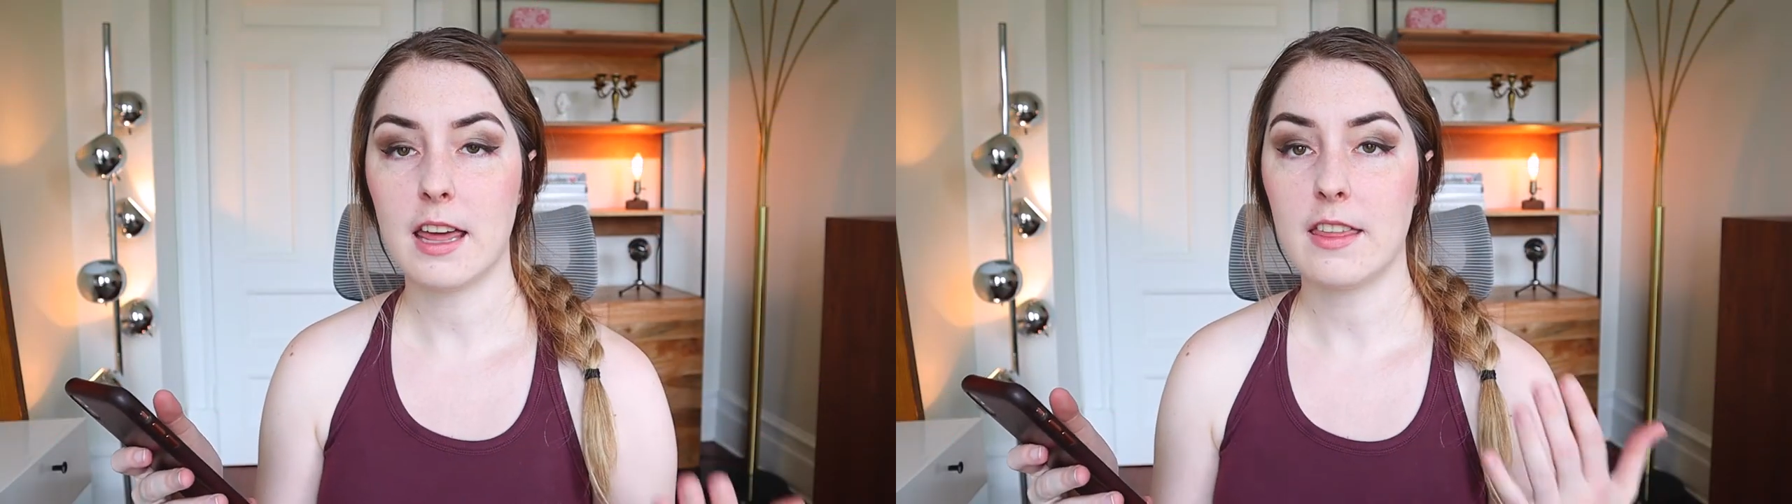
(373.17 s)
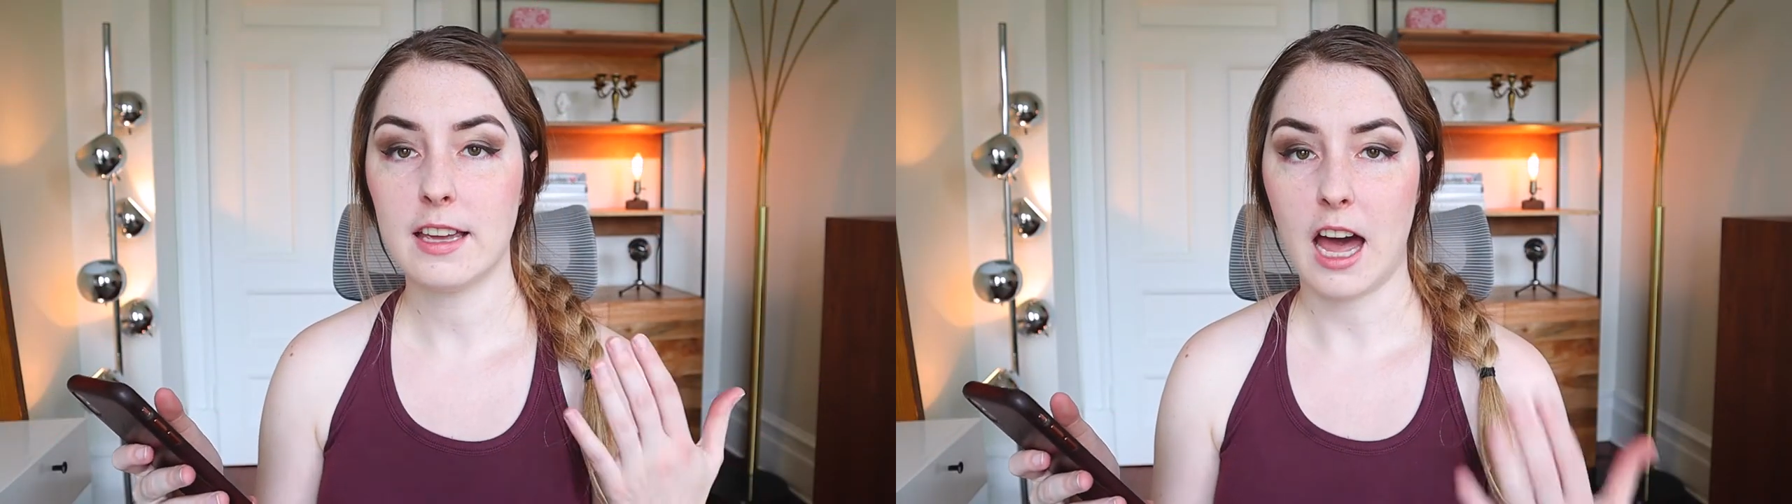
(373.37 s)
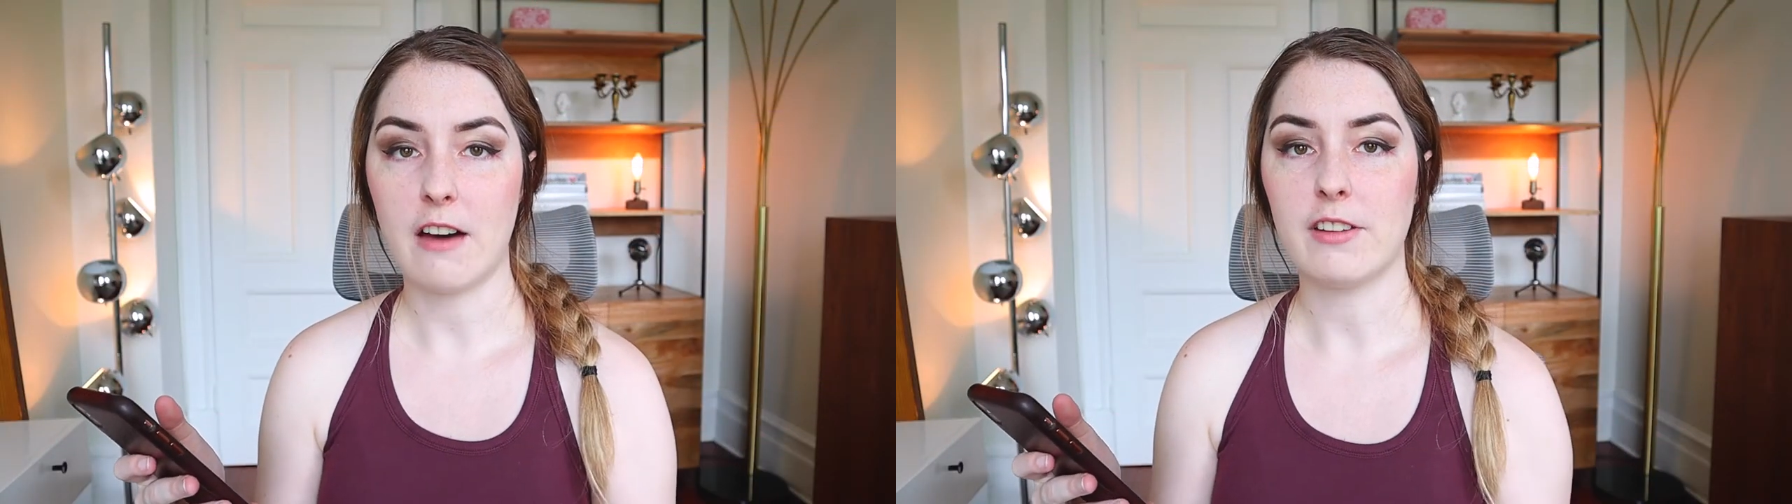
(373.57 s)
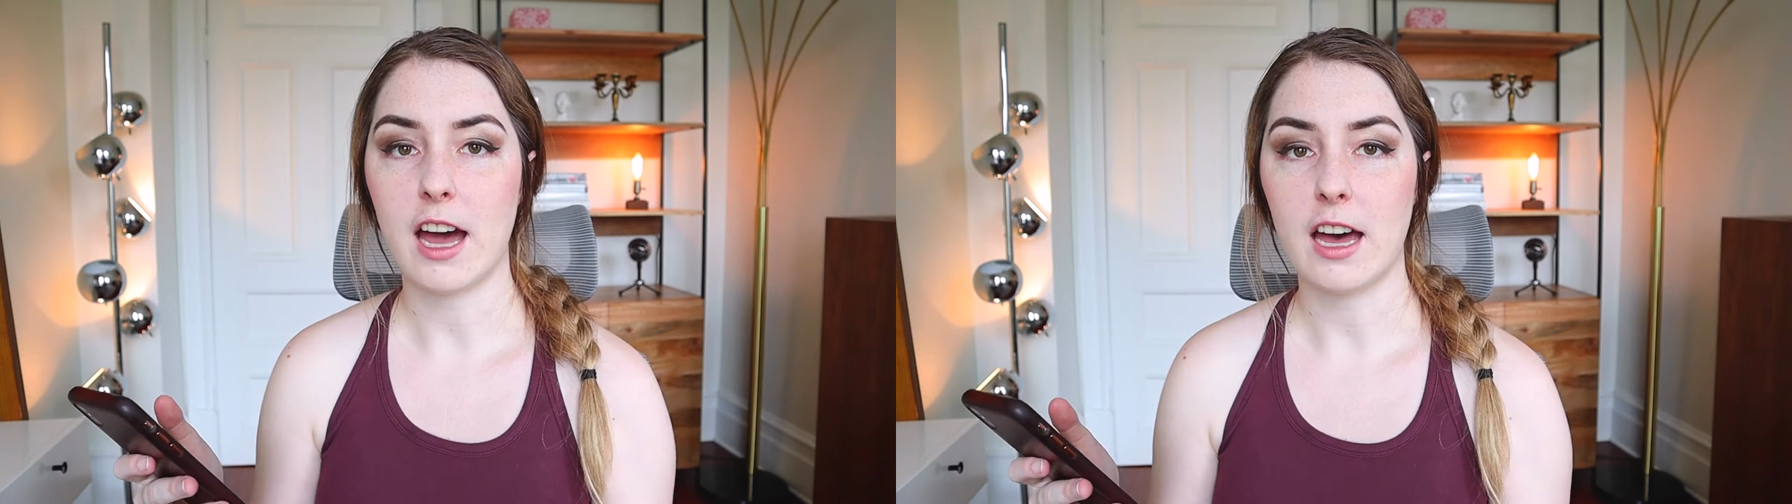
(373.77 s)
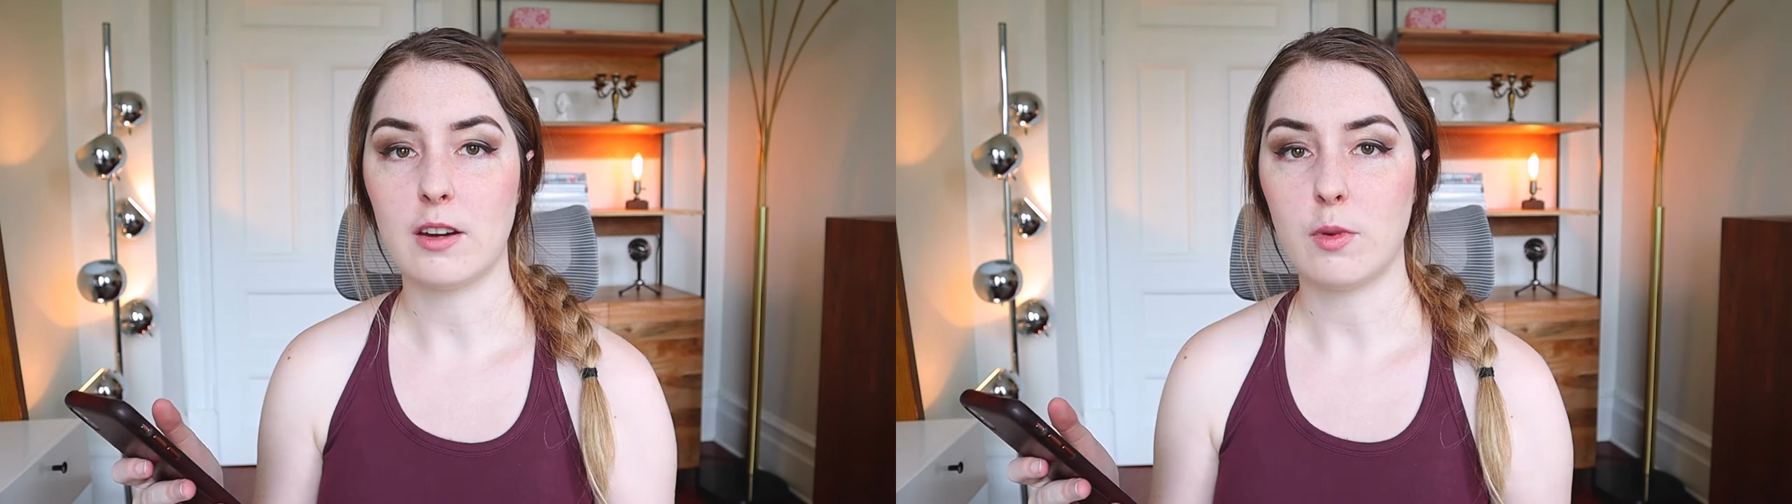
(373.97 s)
the
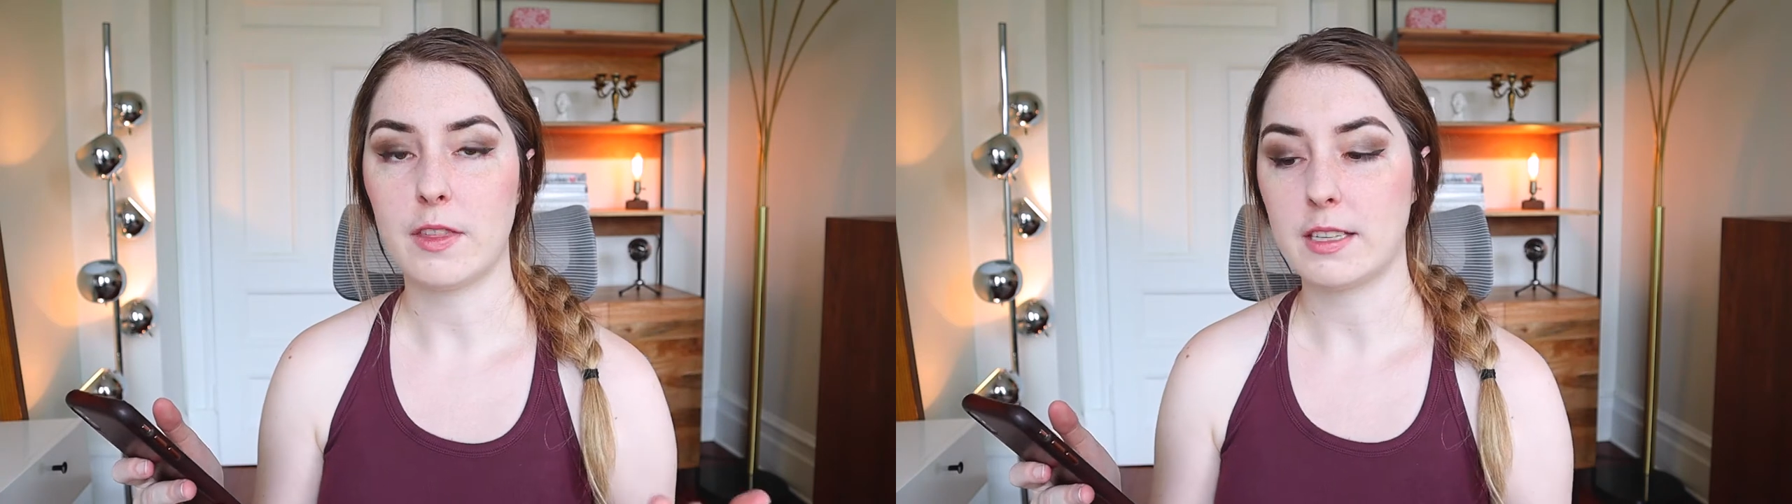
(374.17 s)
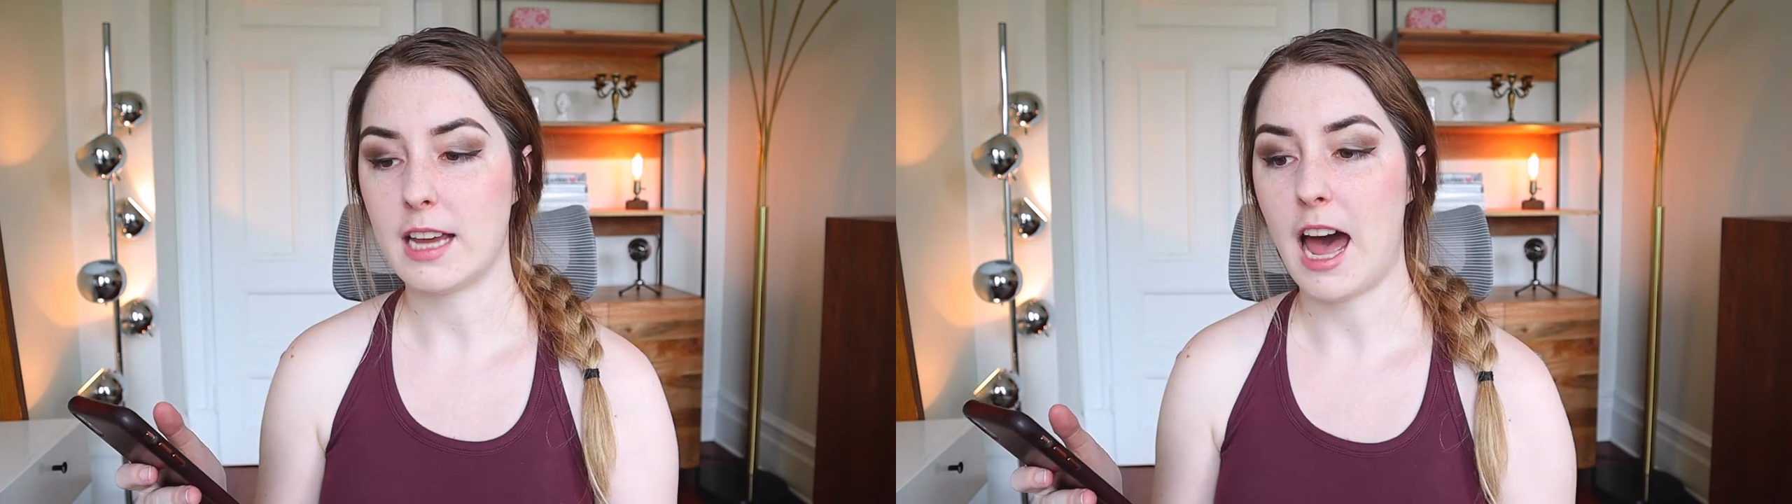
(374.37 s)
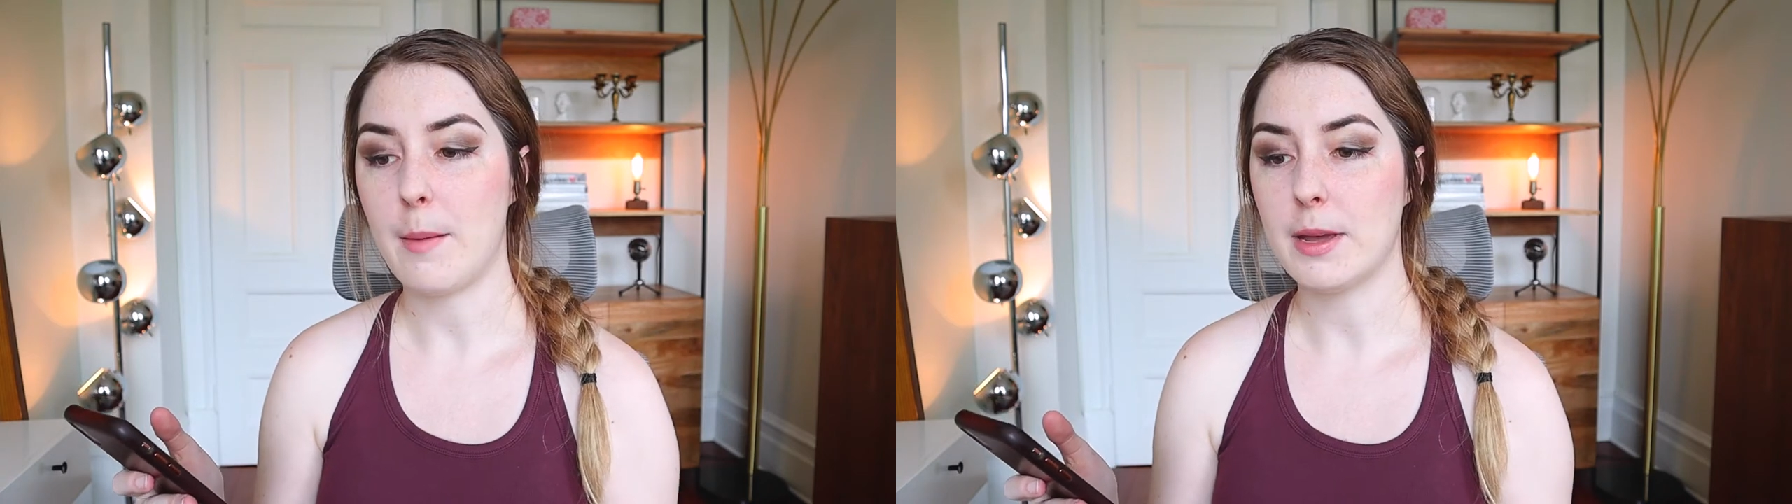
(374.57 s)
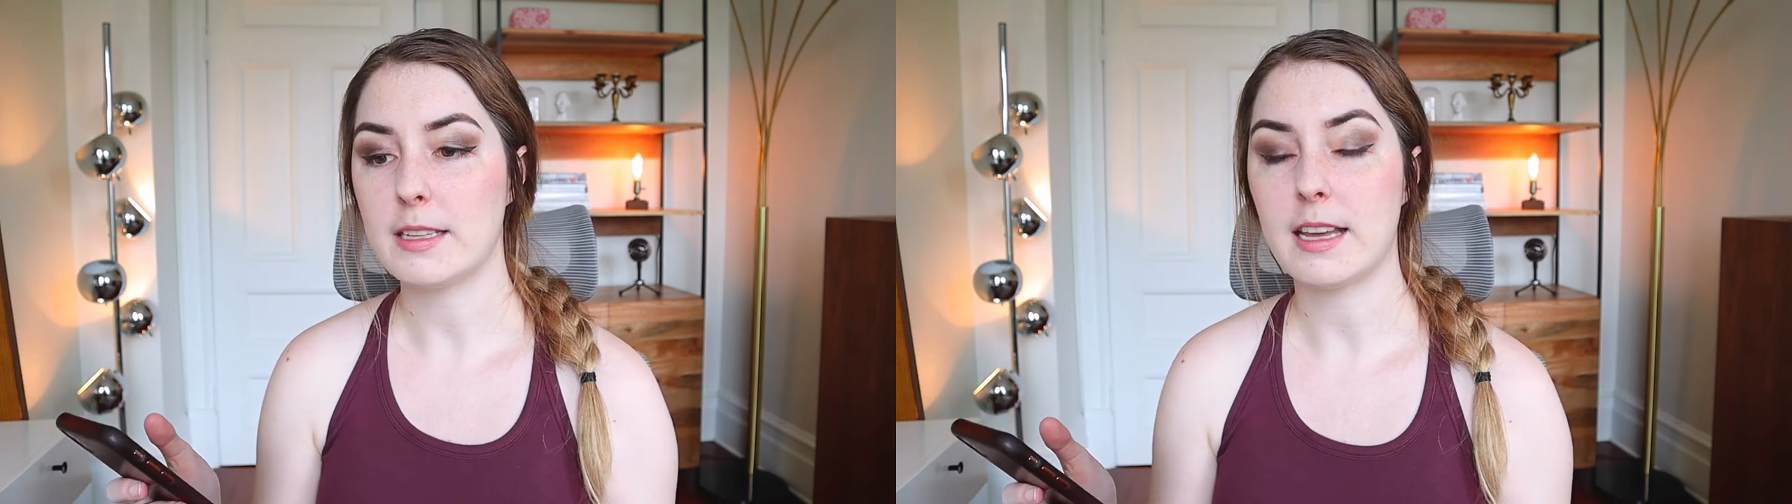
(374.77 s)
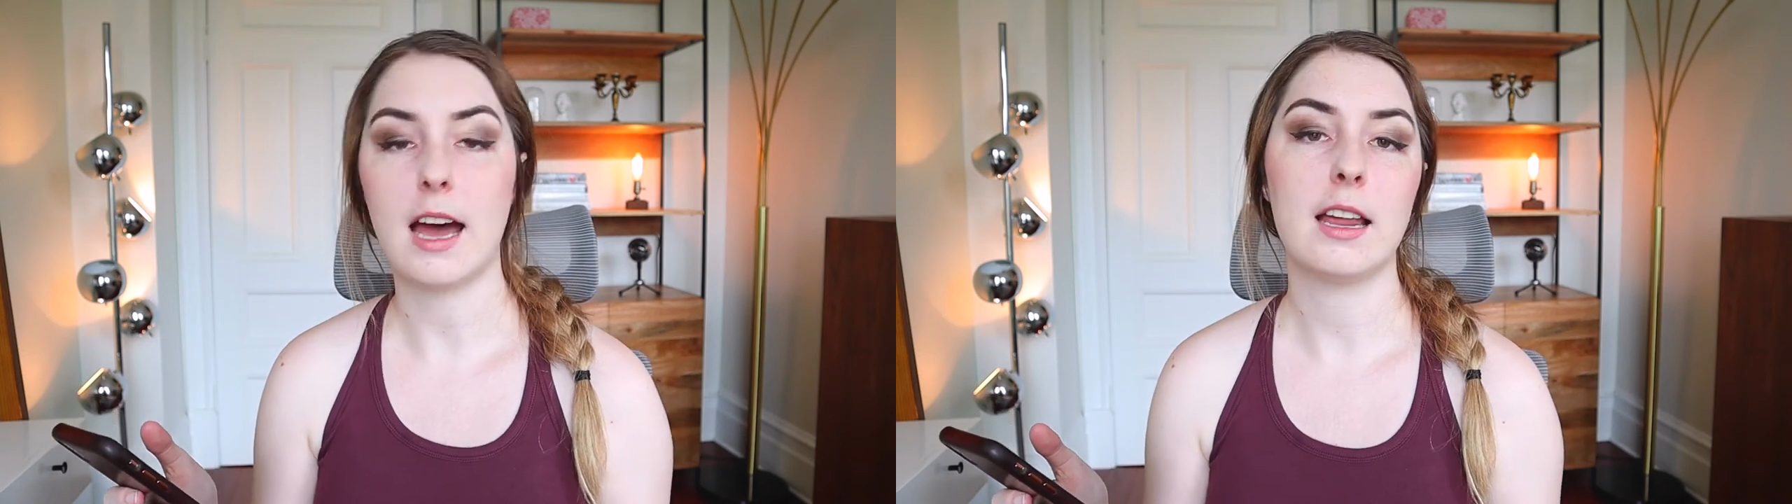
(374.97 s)
caveat with this app
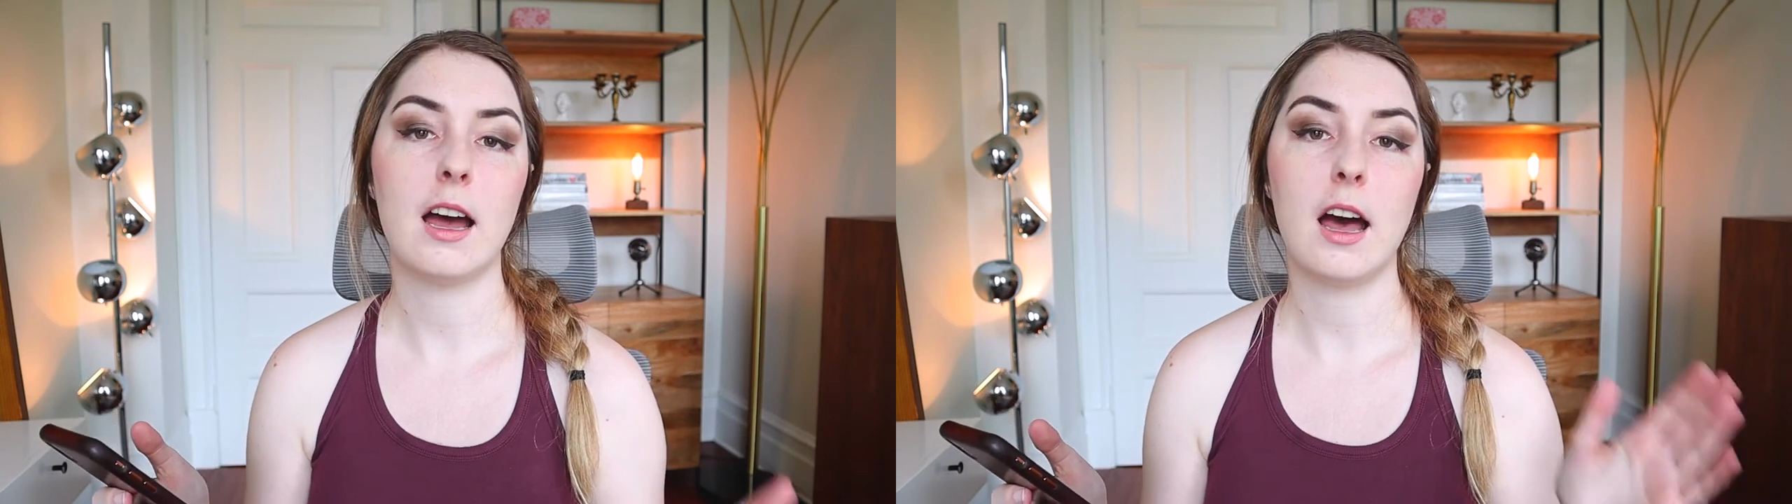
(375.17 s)
is that